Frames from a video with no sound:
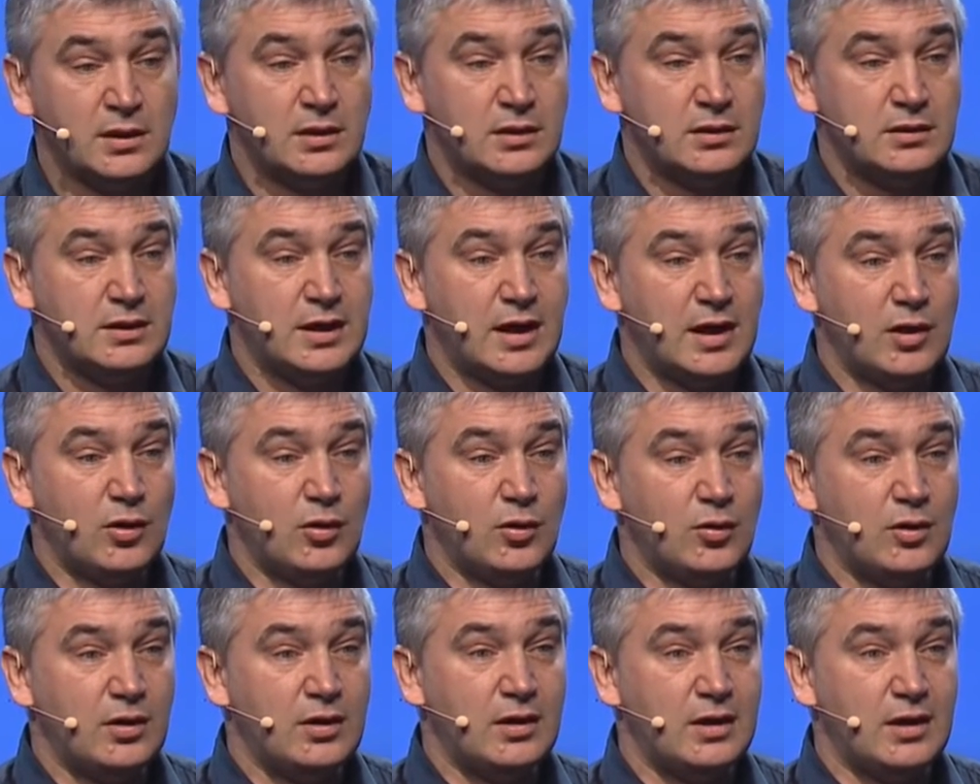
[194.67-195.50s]

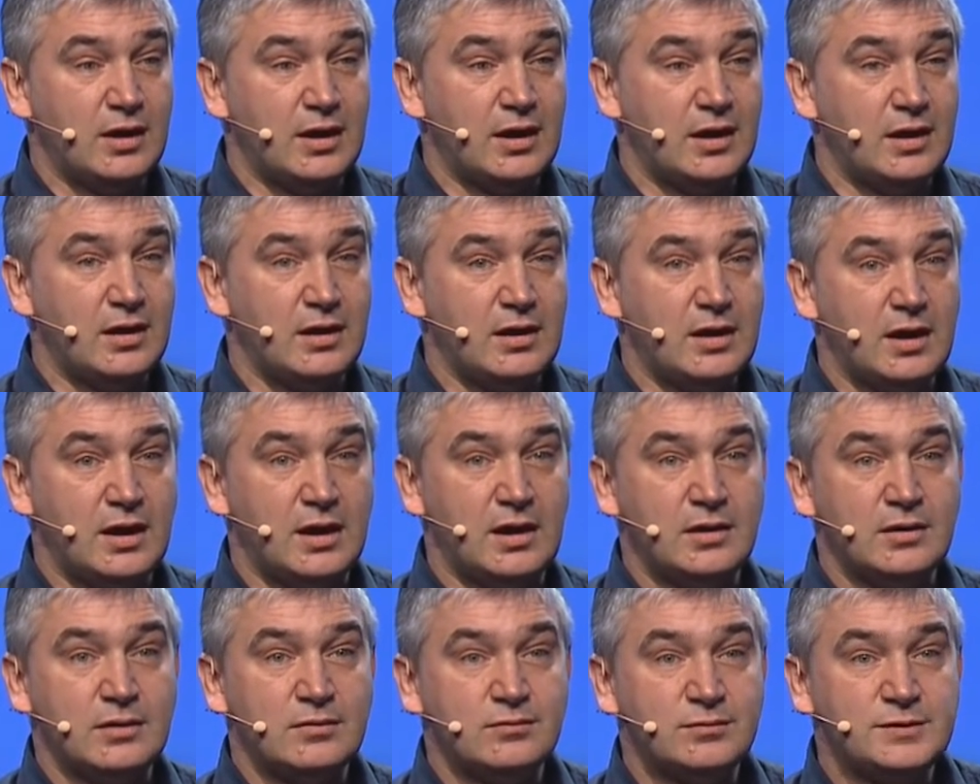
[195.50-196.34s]
Now,
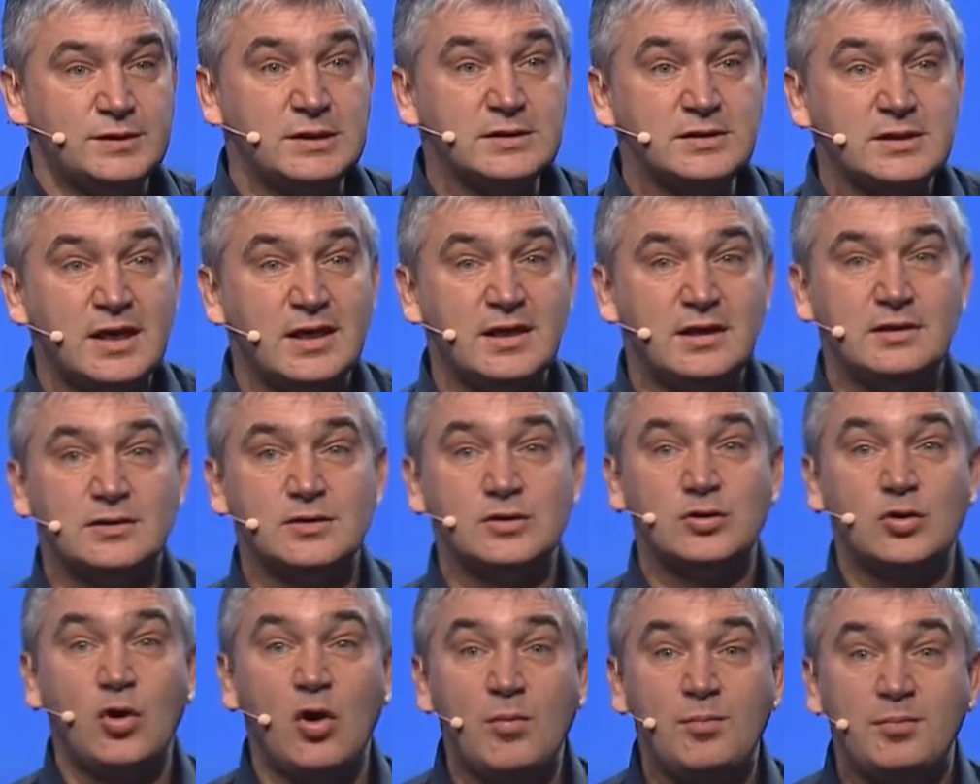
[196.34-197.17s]
since I
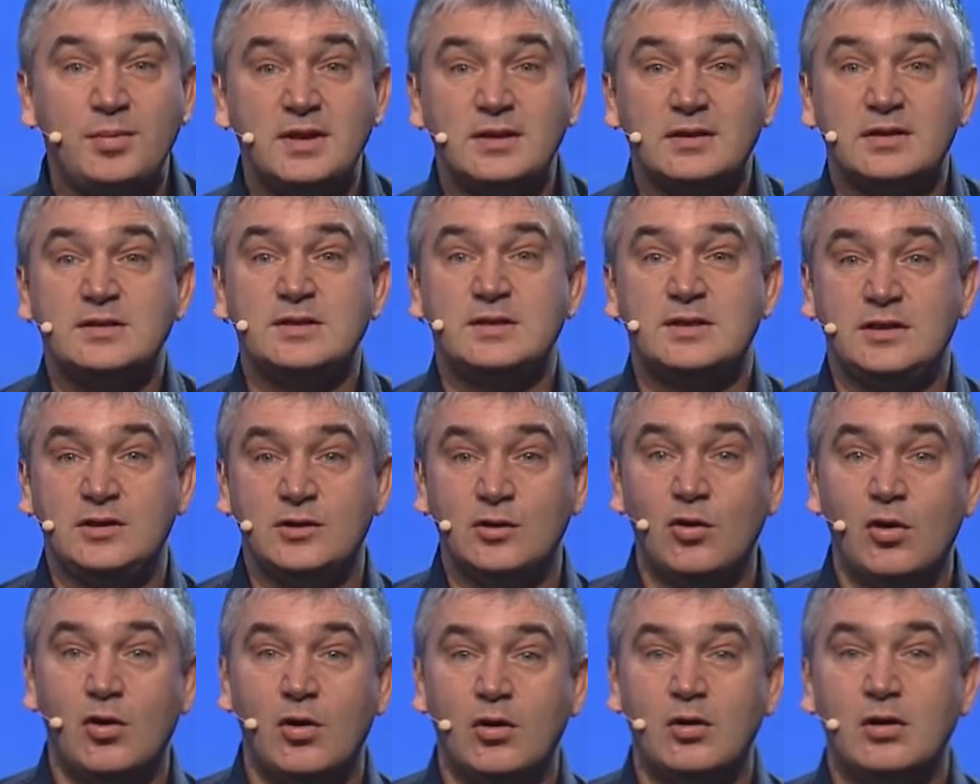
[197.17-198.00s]
stopped being a
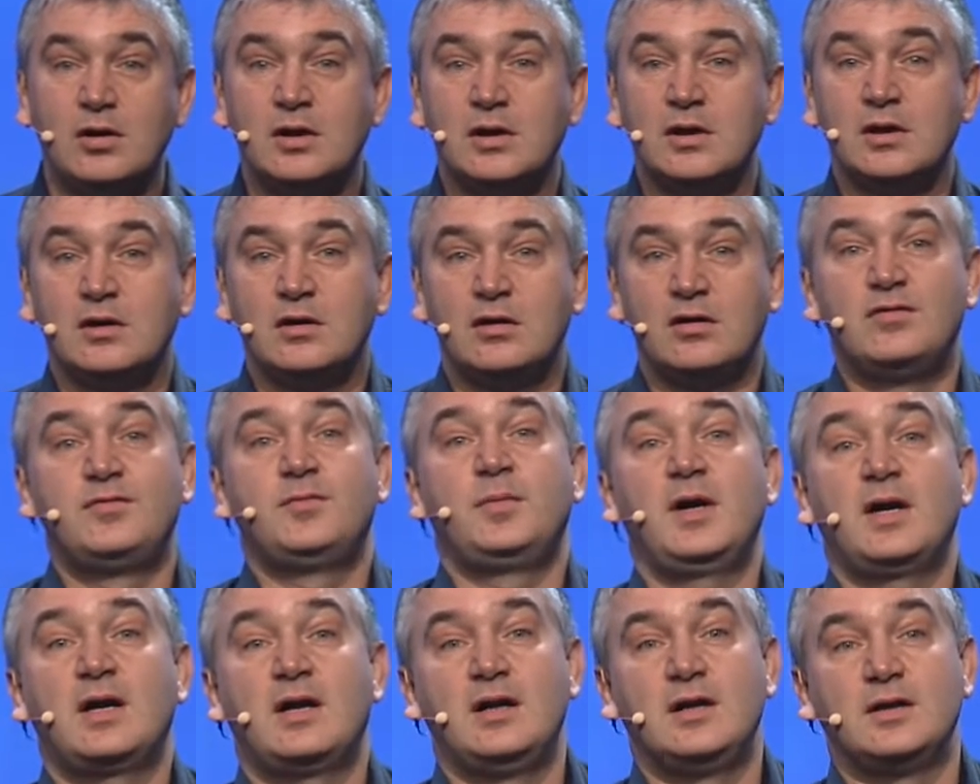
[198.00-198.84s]
CEO of
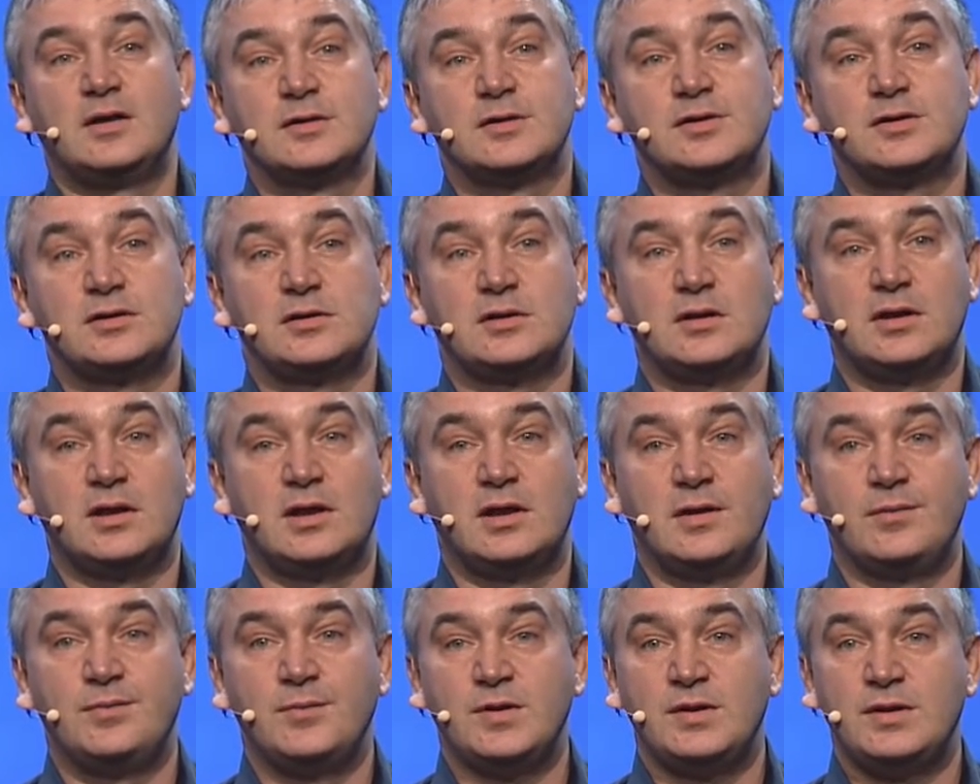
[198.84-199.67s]
Parallels,
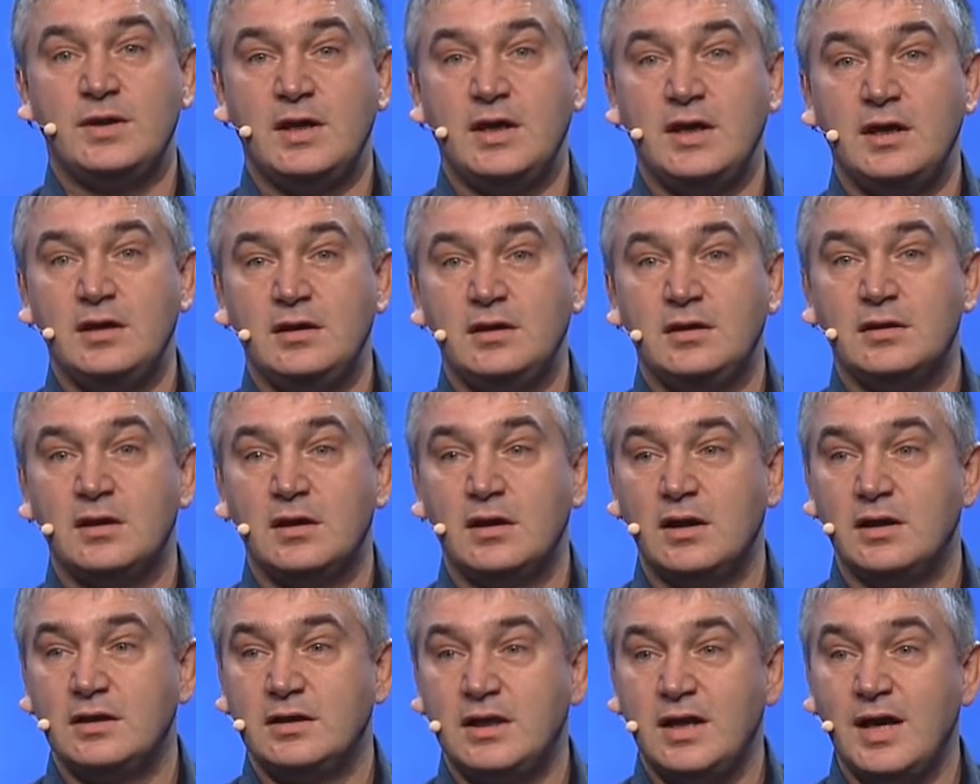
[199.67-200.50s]
they
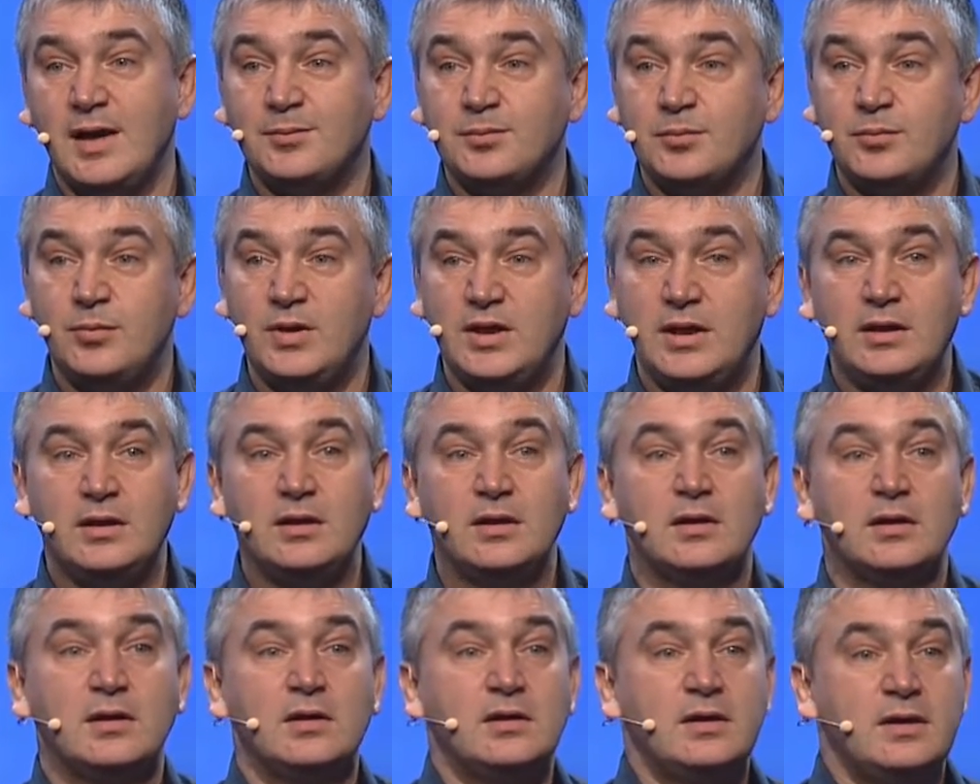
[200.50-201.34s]
kept me
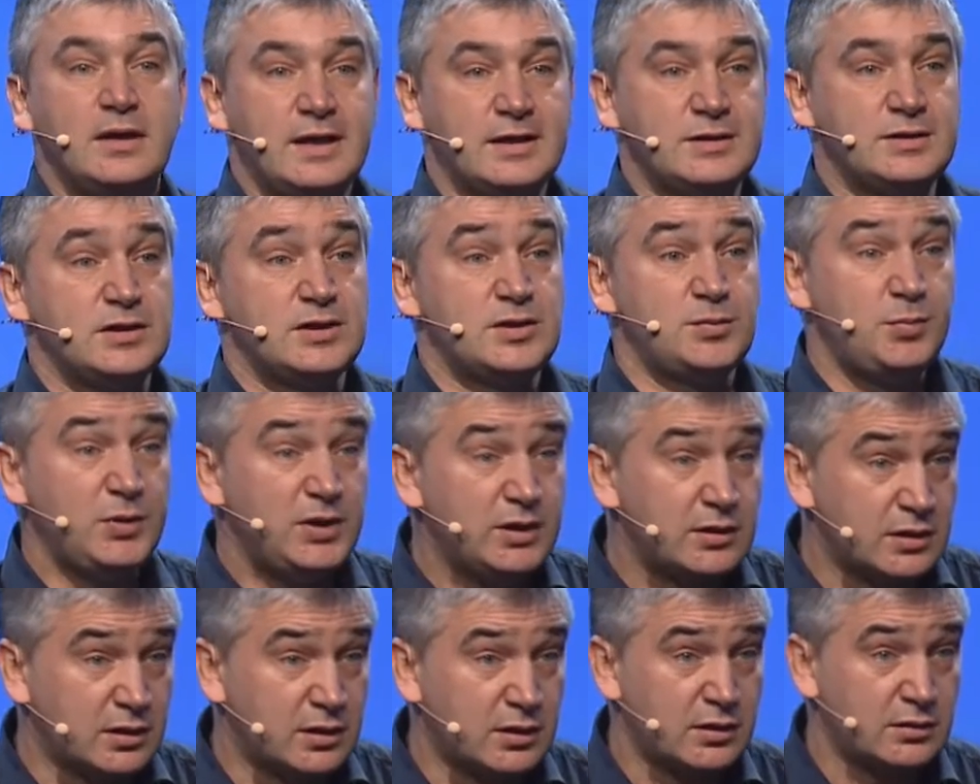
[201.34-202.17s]
as a
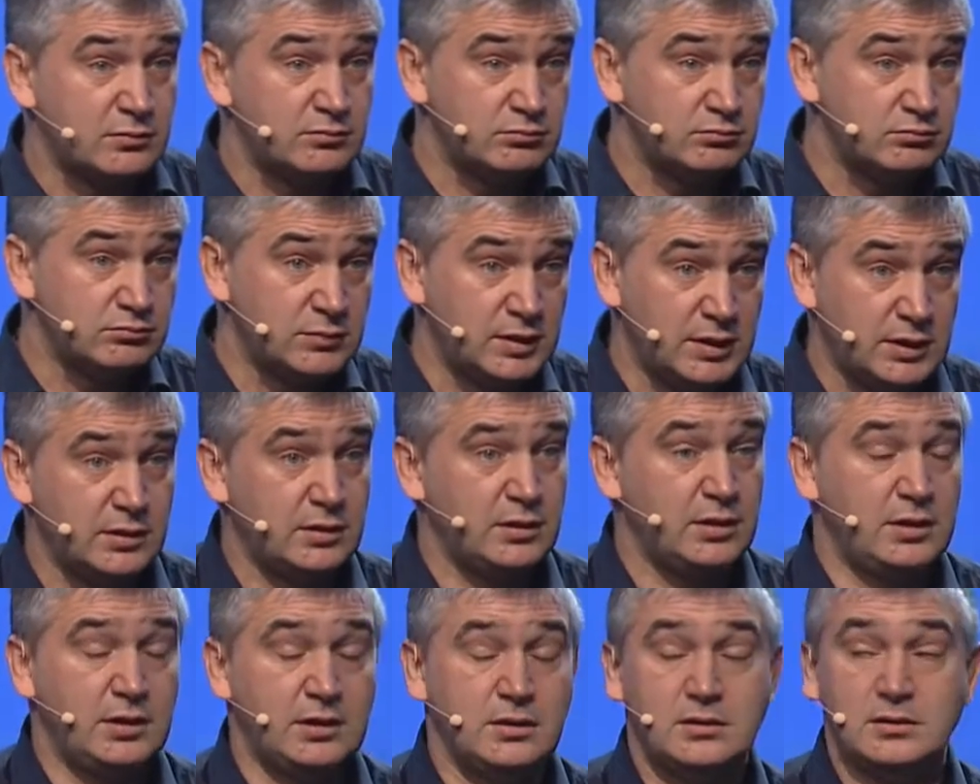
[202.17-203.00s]
speaker
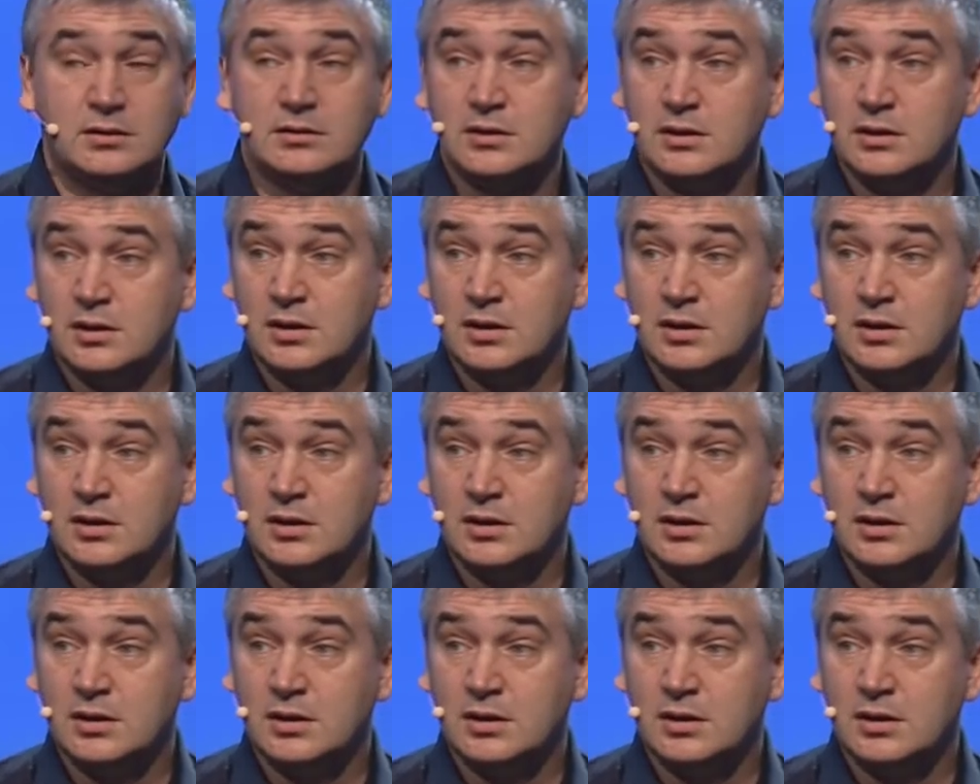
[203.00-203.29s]
in